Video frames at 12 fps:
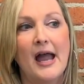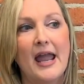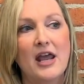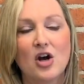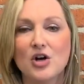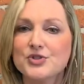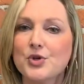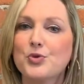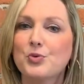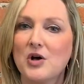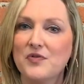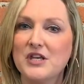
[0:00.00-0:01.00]
And also
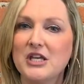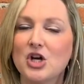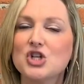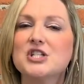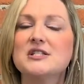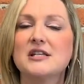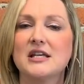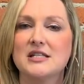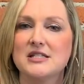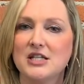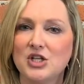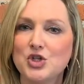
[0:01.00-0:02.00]
throughout the year, just to
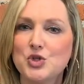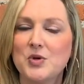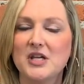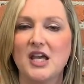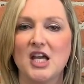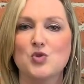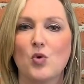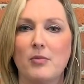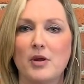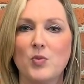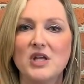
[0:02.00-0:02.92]
continue to engage women,